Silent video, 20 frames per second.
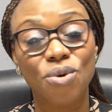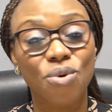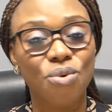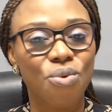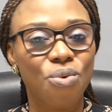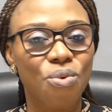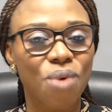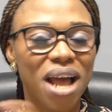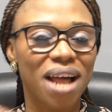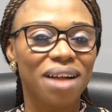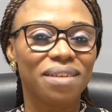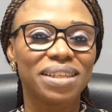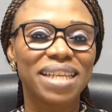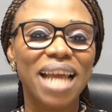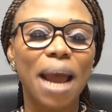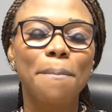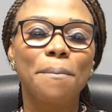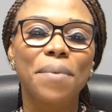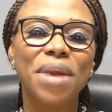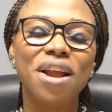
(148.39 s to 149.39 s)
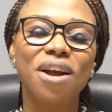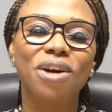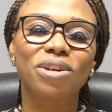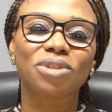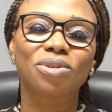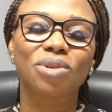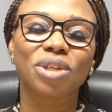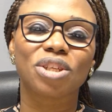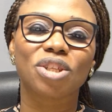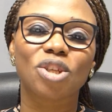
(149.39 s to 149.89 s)
Well, that brings us
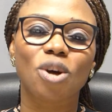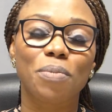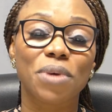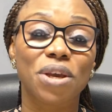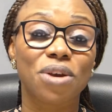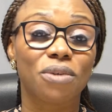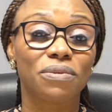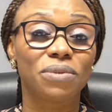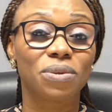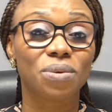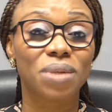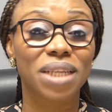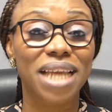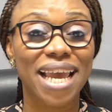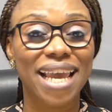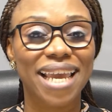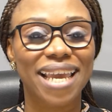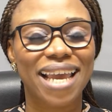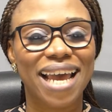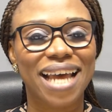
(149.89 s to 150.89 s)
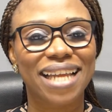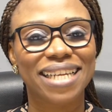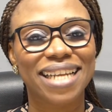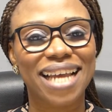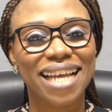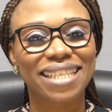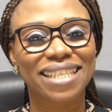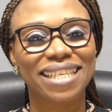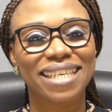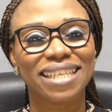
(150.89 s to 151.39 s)
to the topic of today, and
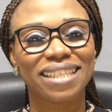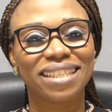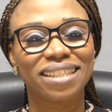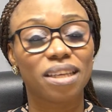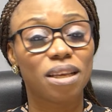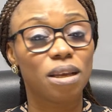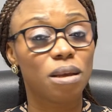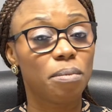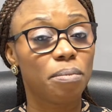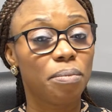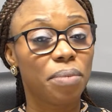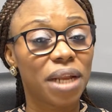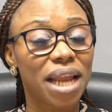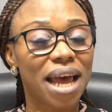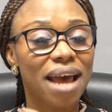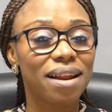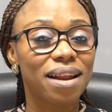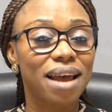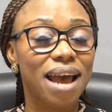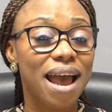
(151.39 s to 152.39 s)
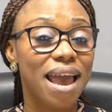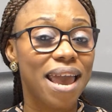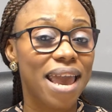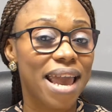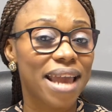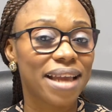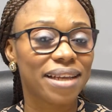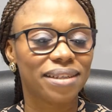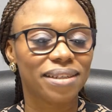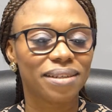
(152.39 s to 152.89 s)
that is plan
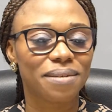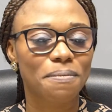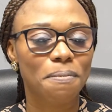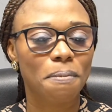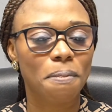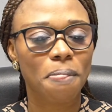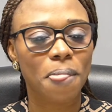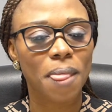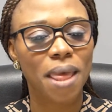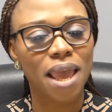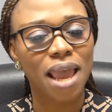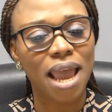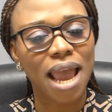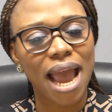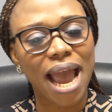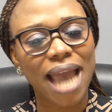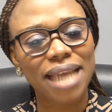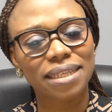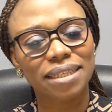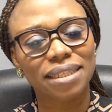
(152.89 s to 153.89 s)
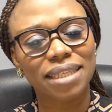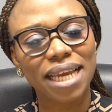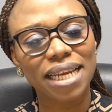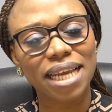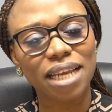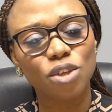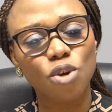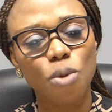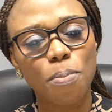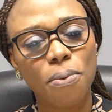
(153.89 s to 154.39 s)
ahead. I
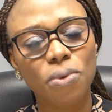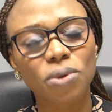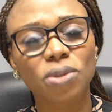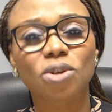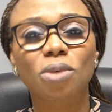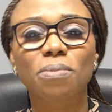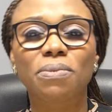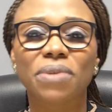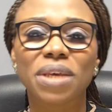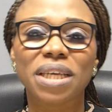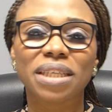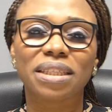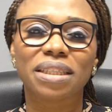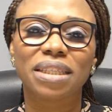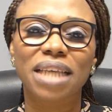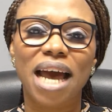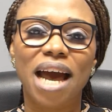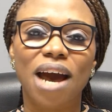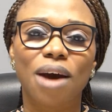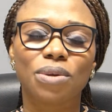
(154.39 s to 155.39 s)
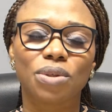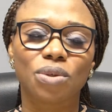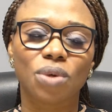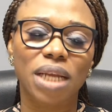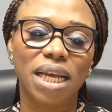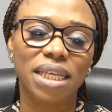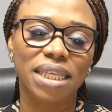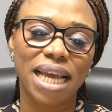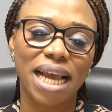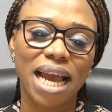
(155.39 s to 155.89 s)
decided to put some things down so
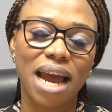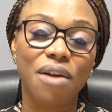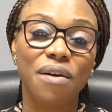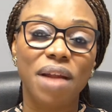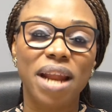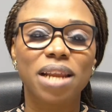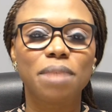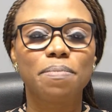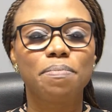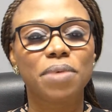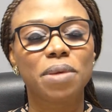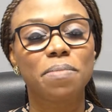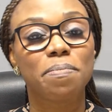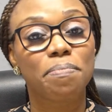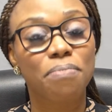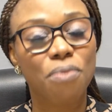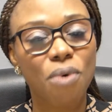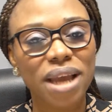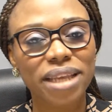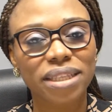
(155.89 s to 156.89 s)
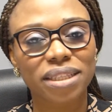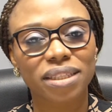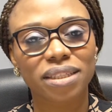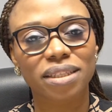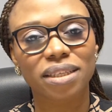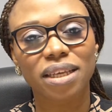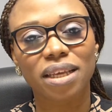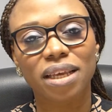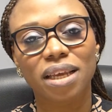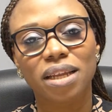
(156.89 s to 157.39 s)
that I can really pinpoint
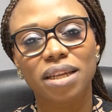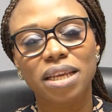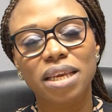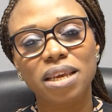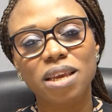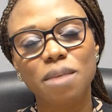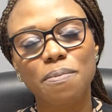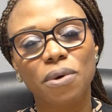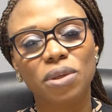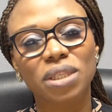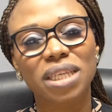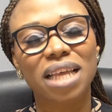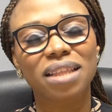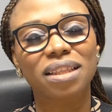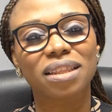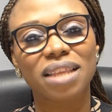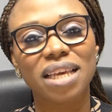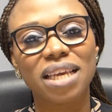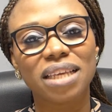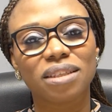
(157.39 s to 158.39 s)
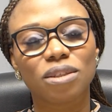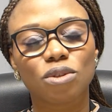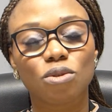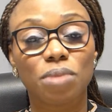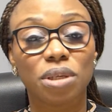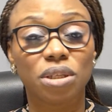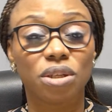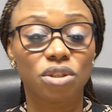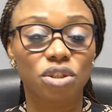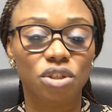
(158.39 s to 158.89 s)
the important things to
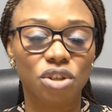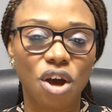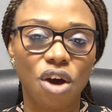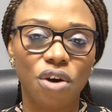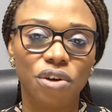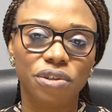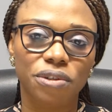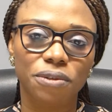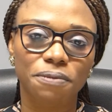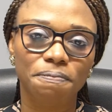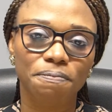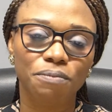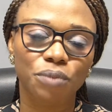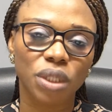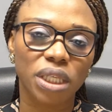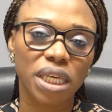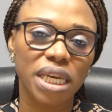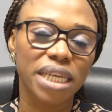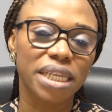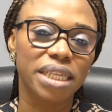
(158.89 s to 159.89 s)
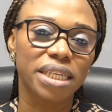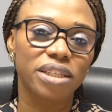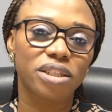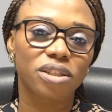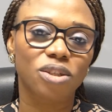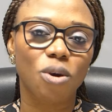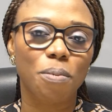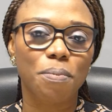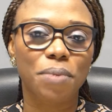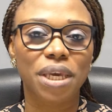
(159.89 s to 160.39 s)
be discussed in this
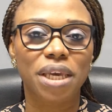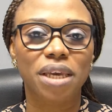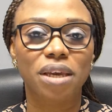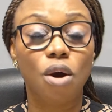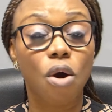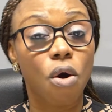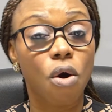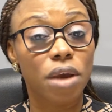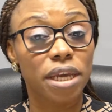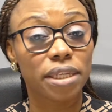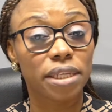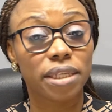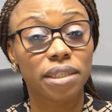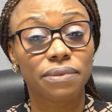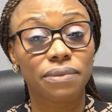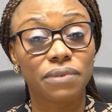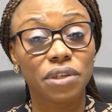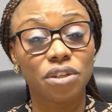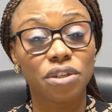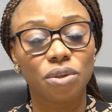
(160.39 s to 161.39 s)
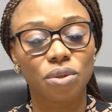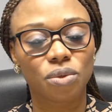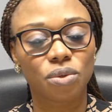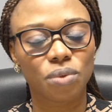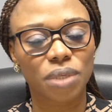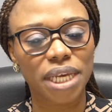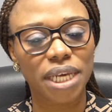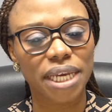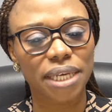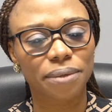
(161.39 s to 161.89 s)
topic or in this video
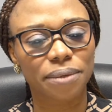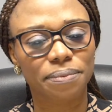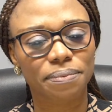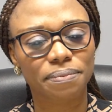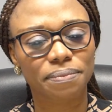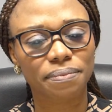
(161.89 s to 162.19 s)
today.